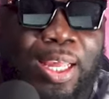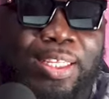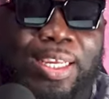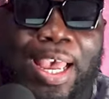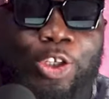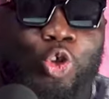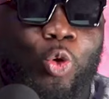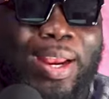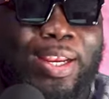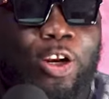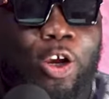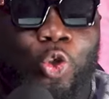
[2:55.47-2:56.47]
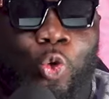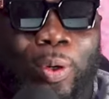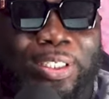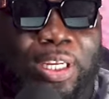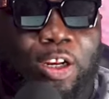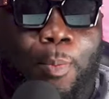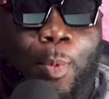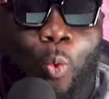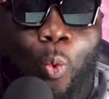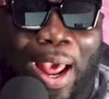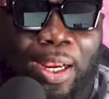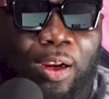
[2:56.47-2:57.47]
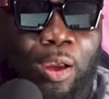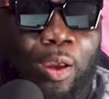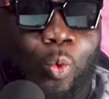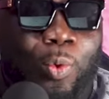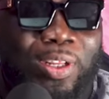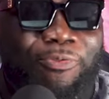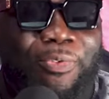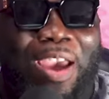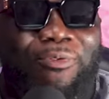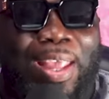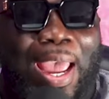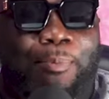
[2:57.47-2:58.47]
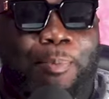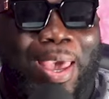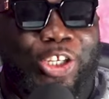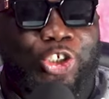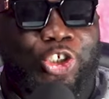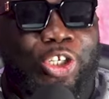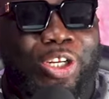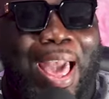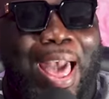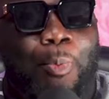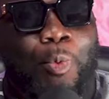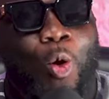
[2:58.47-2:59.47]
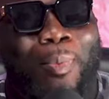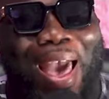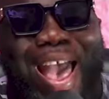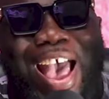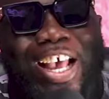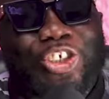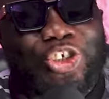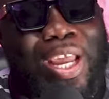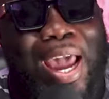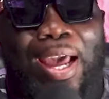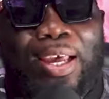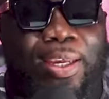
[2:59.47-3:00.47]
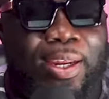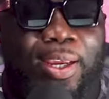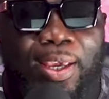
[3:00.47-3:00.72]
They are trending on Twitter number one with Five Dimension album hashtag.